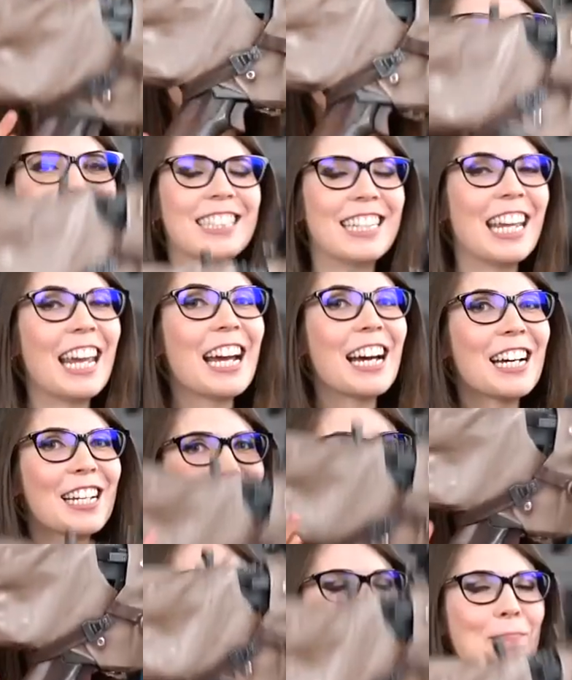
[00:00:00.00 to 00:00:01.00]
though, they
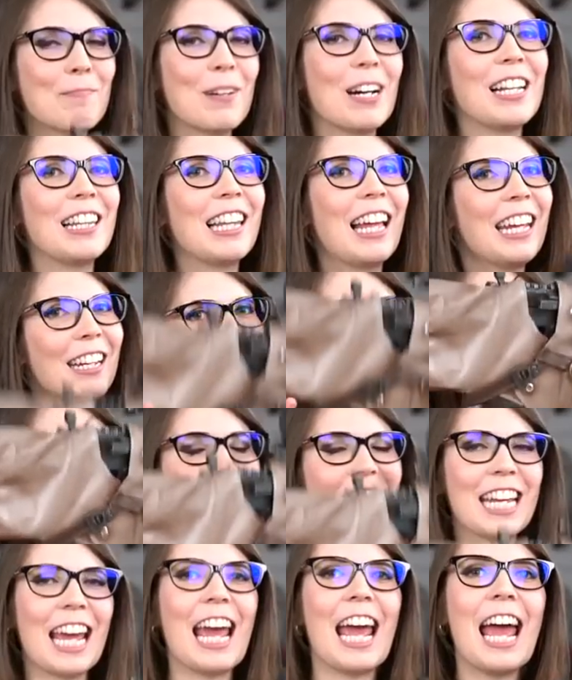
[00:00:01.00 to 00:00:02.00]
are super
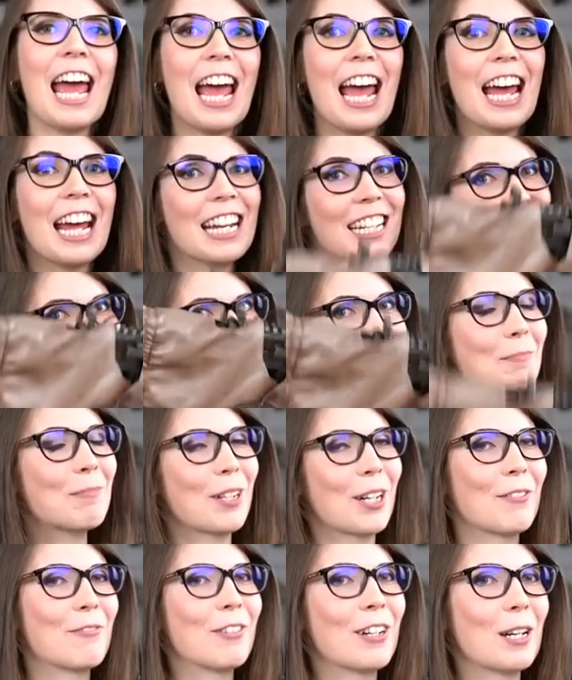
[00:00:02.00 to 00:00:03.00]
lightweight and
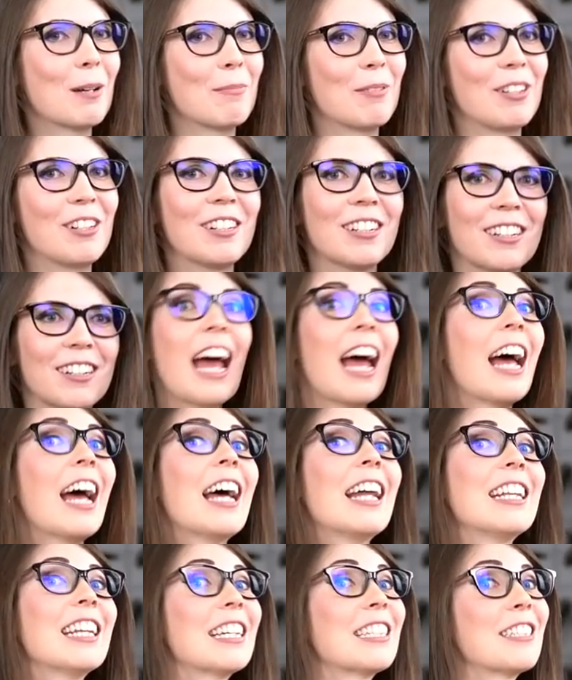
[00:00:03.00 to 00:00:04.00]
super affordable.
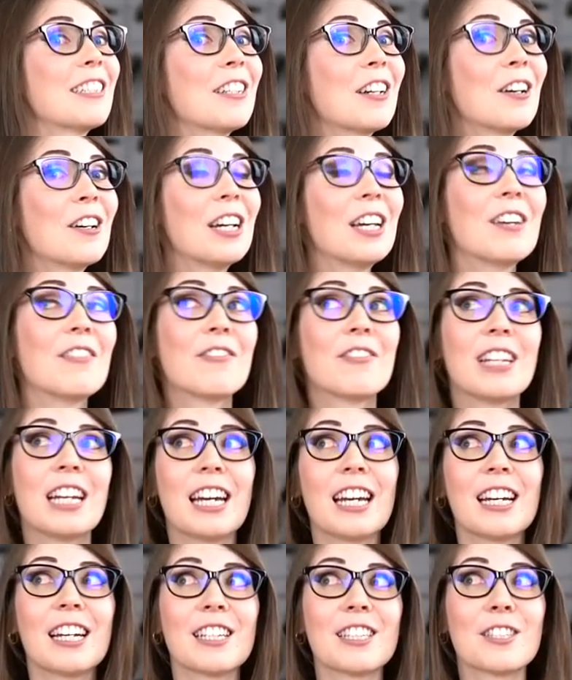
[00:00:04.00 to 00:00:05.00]
And as you know, if
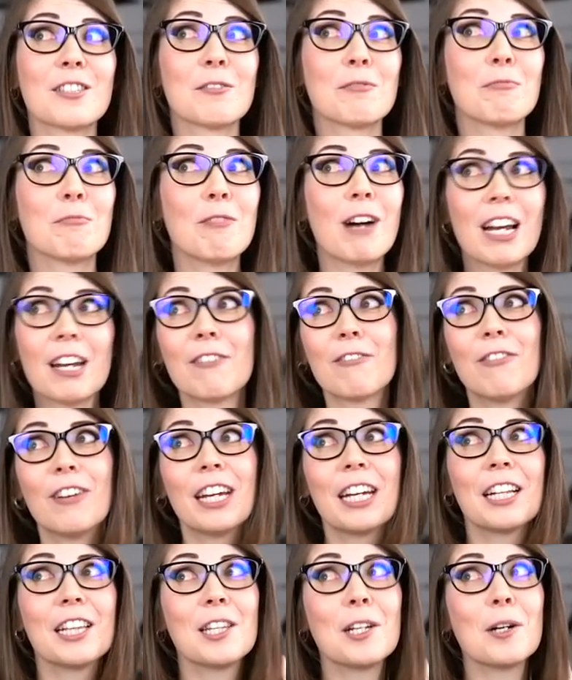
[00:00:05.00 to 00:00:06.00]
there's one
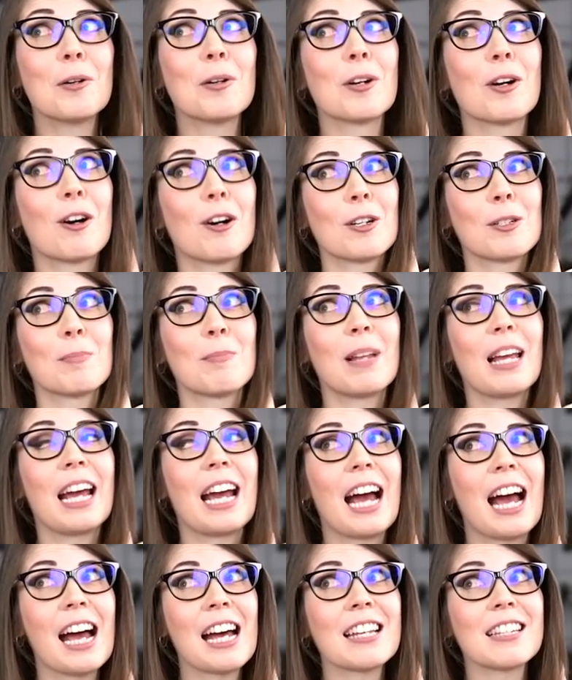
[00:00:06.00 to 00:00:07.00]
thing no
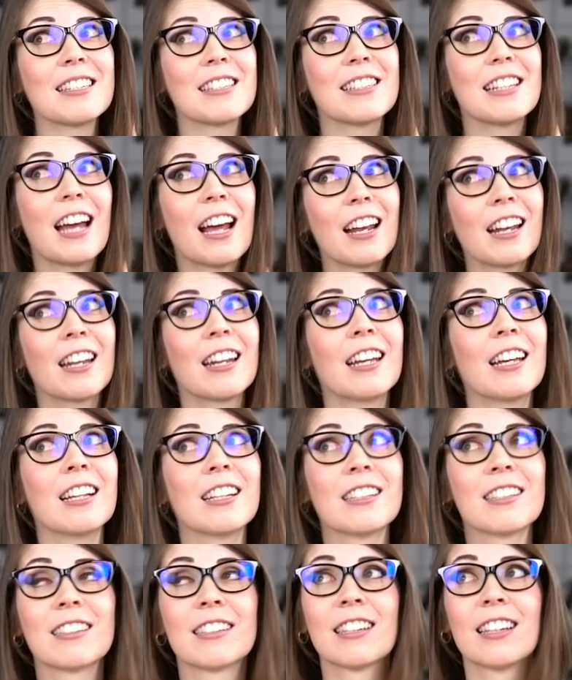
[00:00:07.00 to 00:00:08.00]
cosplayer has, then
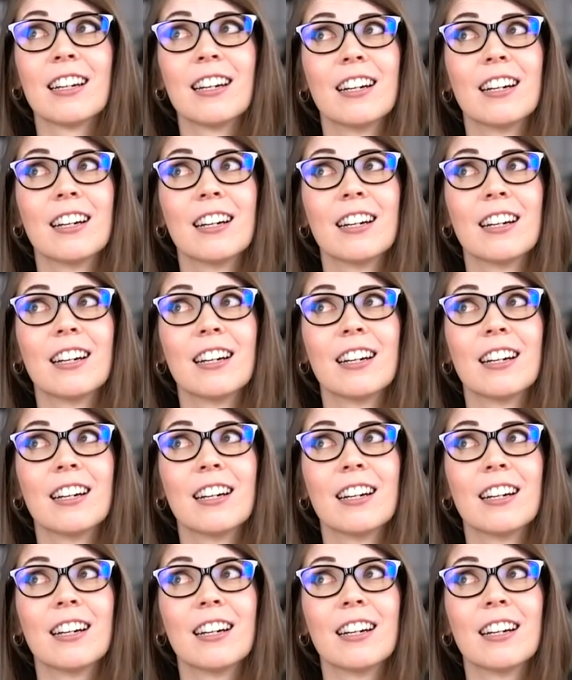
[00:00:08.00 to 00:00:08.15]
it's